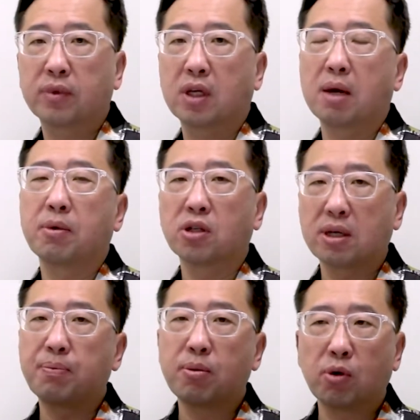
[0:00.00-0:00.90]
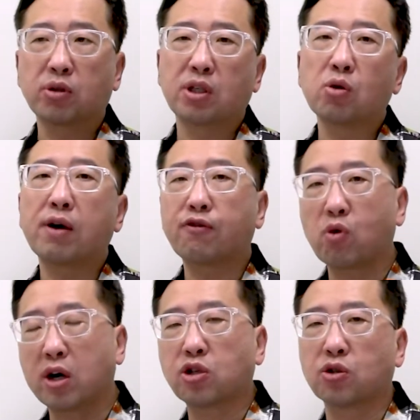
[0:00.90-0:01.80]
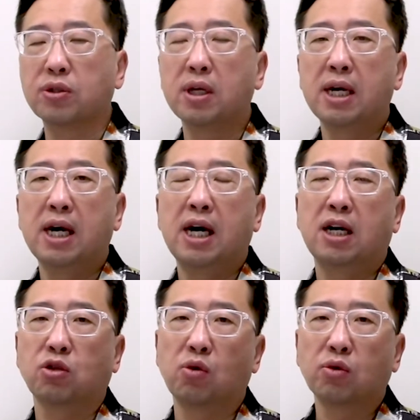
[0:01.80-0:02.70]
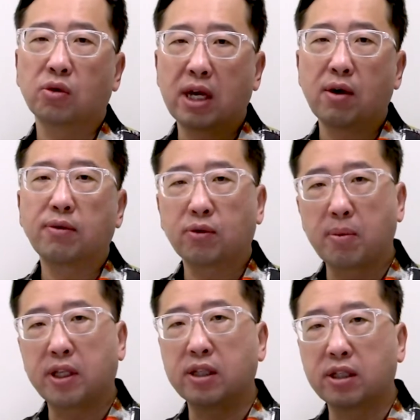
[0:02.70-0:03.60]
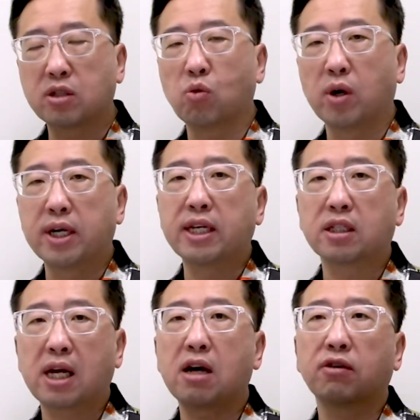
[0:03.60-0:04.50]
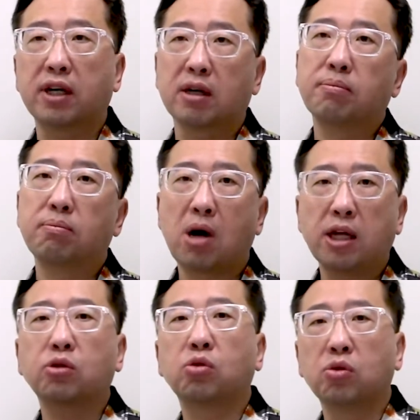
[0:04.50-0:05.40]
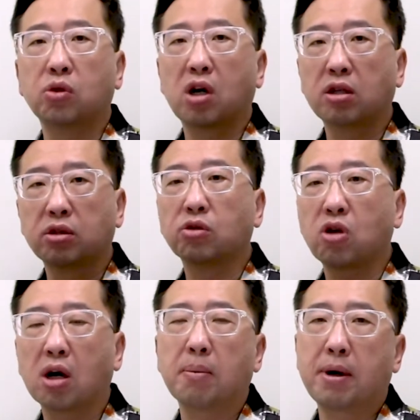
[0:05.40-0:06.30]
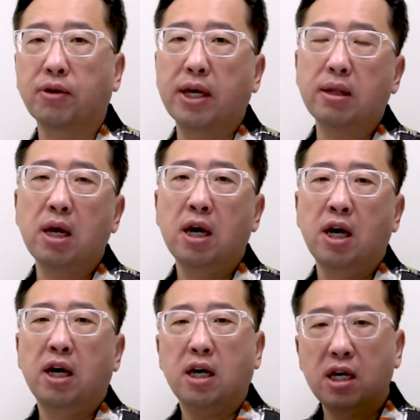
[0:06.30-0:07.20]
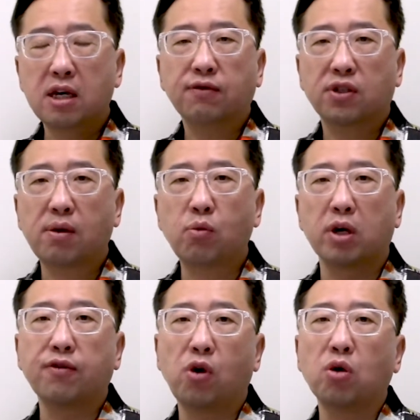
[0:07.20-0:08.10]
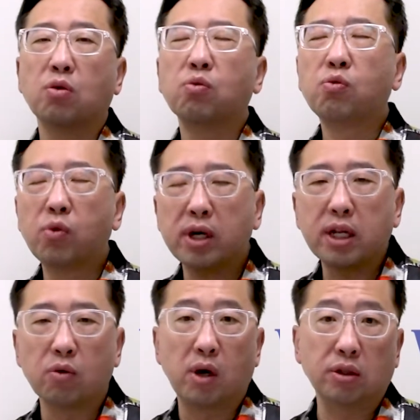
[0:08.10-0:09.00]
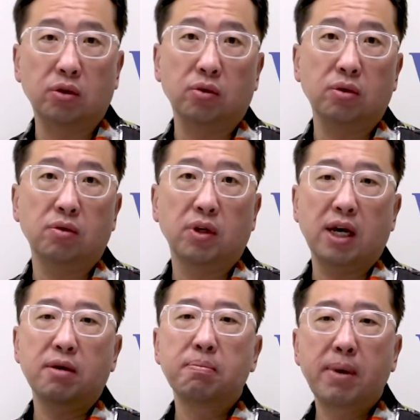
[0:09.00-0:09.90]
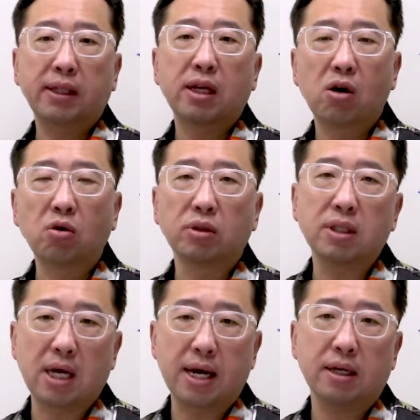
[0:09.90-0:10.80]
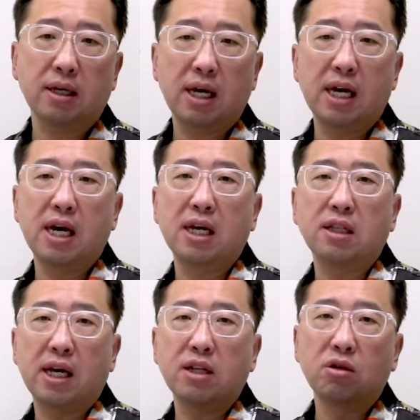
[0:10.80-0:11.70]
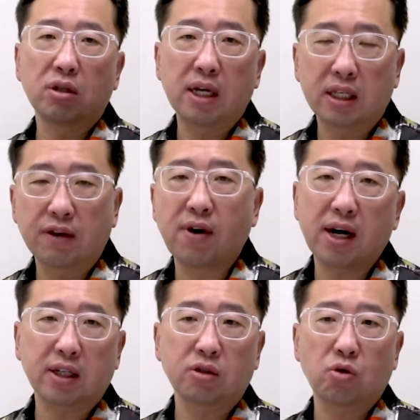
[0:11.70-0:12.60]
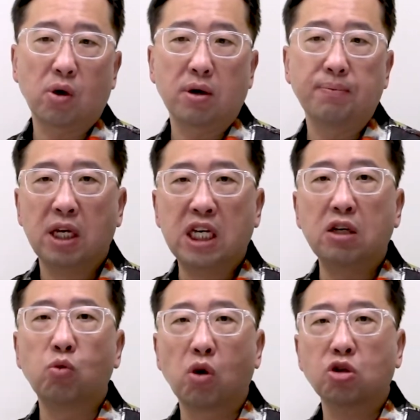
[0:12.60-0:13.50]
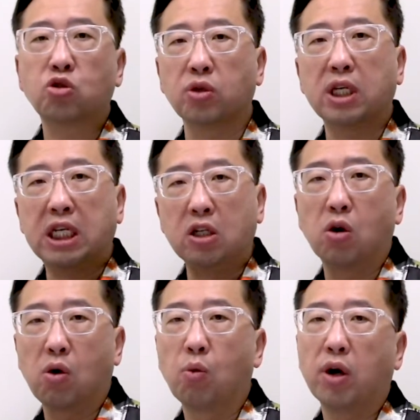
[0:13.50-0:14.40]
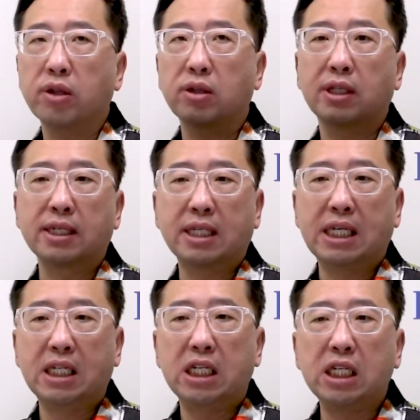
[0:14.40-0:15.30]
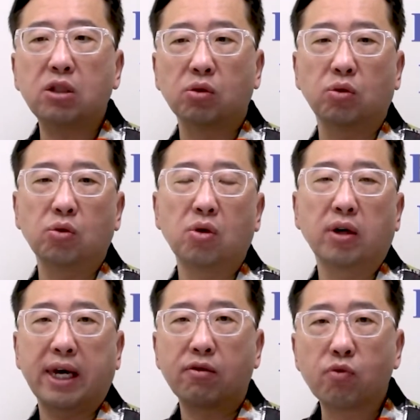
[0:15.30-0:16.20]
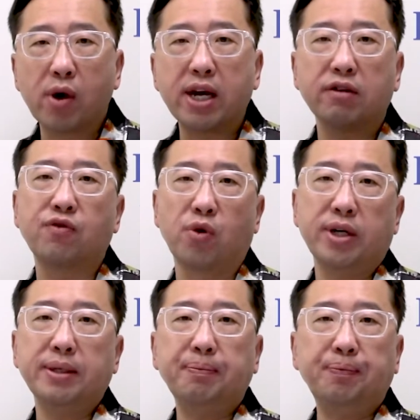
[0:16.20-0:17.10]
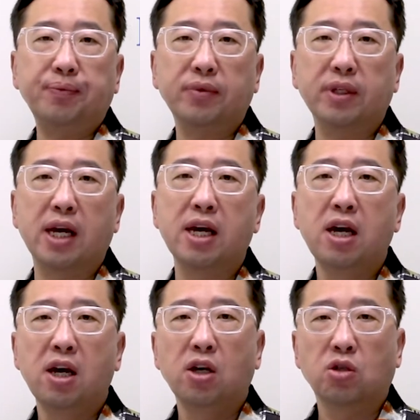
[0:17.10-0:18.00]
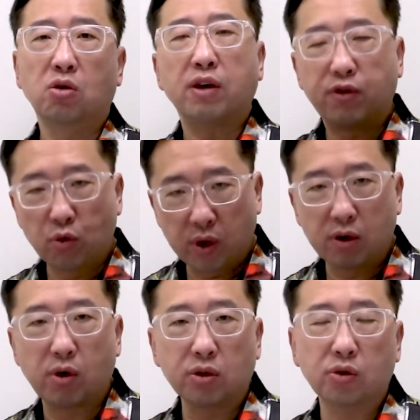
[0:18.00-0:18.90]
Okay, because some people still have questions. So today I'm making this one is kind of like a part 2 to continue to talk about that. If someone owner really want to make their own design and then you're gonna give architect draw, what should he know? What does he need to do or get ready for it? Okay, so if you really want